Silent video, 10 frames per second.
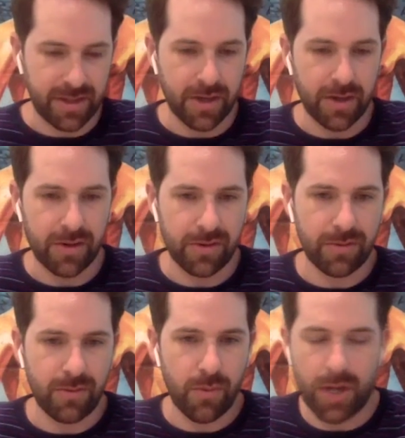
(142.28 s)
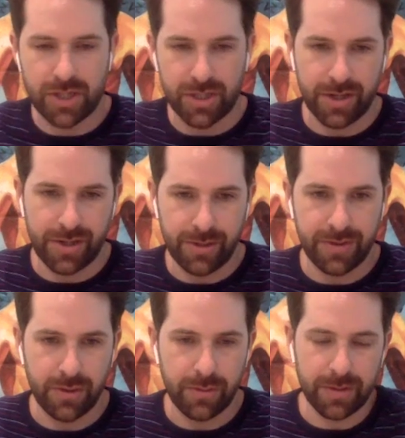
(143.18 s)
to go watch it on
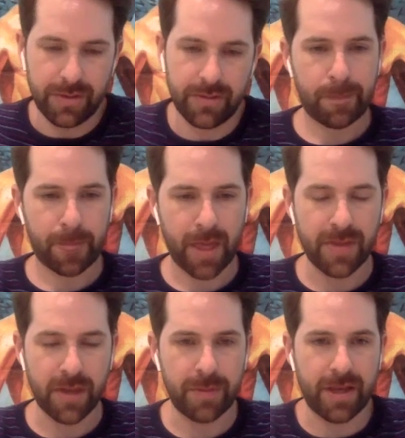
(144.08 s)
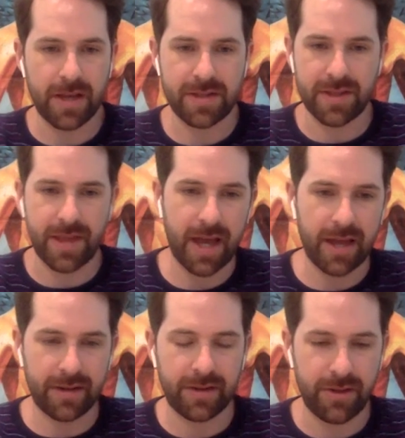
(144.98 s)
YouTube and I think because of
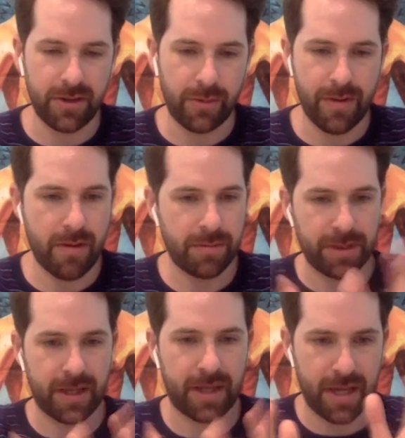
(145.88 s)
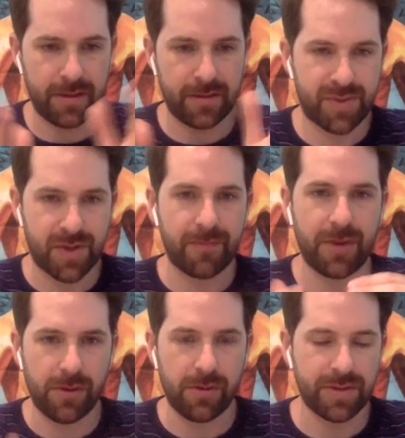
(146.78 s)
that, you know, we were able to get some
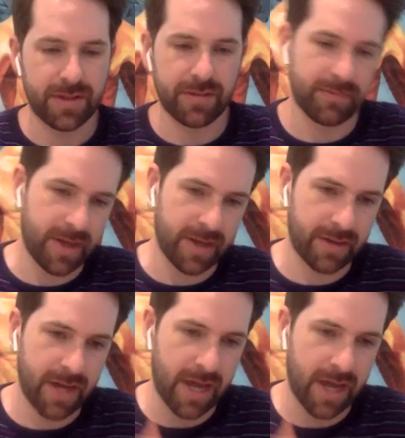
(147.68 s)
views and and